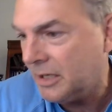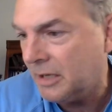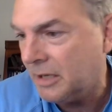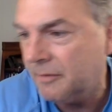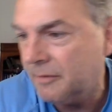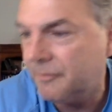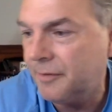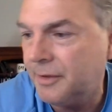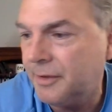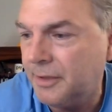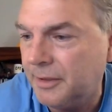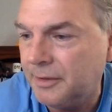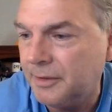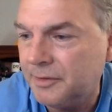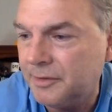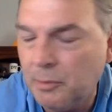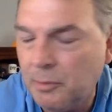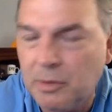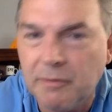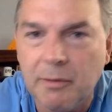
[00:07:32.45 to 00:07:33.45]
kind of in a
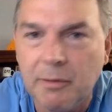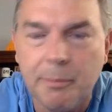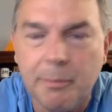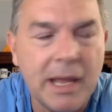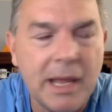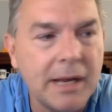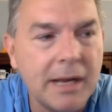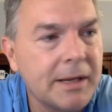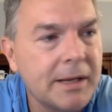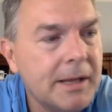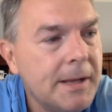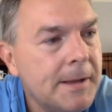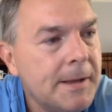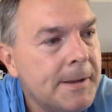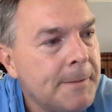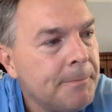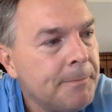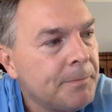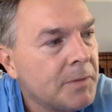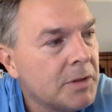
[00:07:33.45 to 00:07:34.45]
somewhat of a panic.
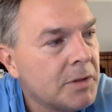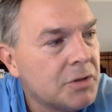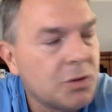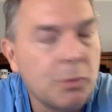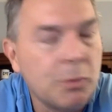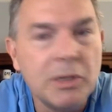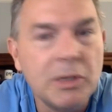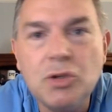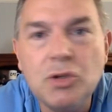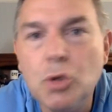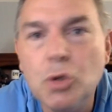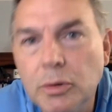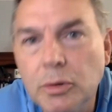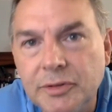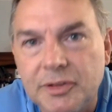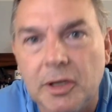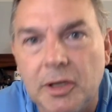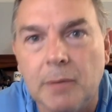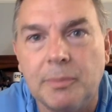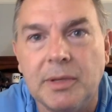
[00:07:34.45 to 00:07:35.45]
Should we do
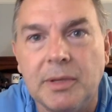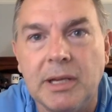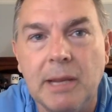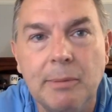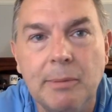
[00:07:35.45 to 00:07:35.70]
something?